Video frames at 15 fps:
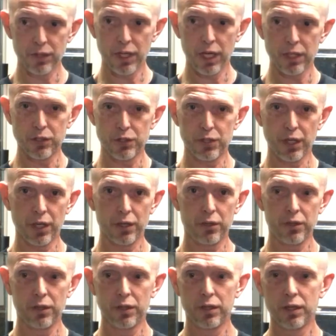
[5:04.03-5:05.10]
in that
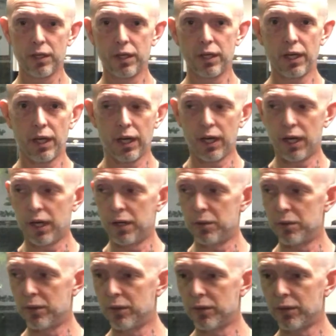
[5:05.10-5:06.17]
shell.
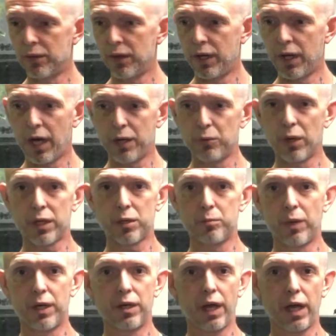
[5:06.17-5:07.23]
And I
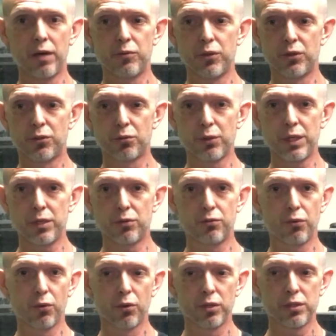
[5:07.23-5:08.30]
recommend having 3 to
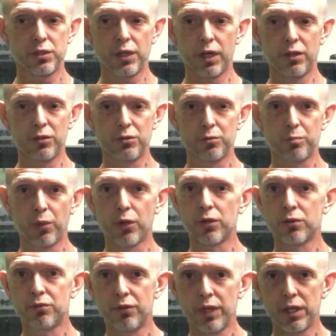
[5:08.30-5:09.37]
4 shells
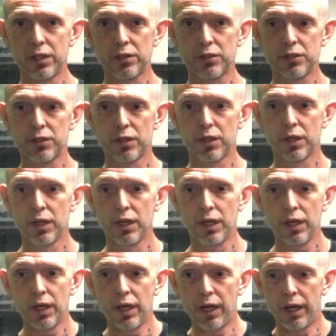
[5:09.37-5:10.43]
per fish.
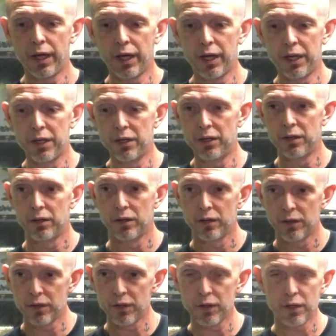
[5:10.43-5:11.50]
And
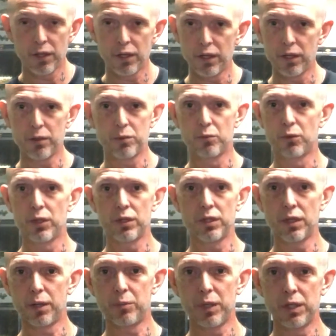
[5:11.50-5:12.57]
it
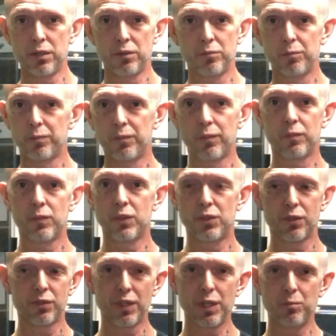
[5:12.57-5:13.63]
really, I mean,
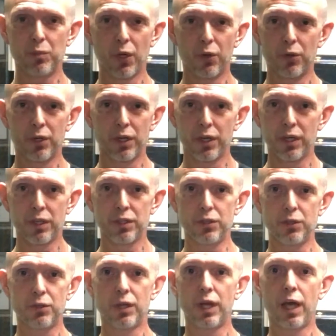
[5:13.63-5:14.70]
just keep going.
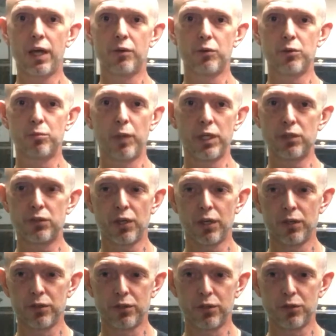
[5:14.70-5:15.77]
You can have as many
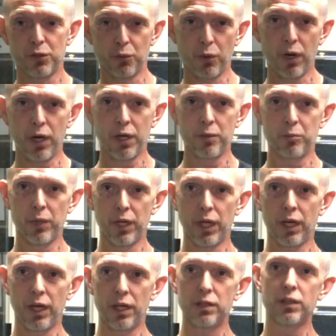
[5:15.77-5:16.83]
shells as you want, but
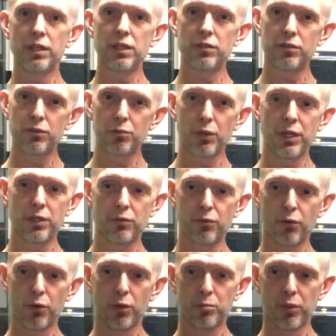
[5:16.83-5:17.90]
at least 3 to
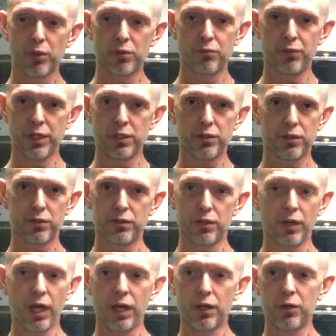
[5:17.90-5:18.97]
4 per fish, because
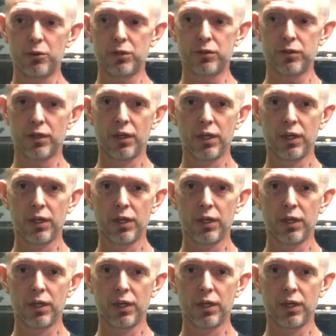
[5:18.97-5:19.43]
they're not always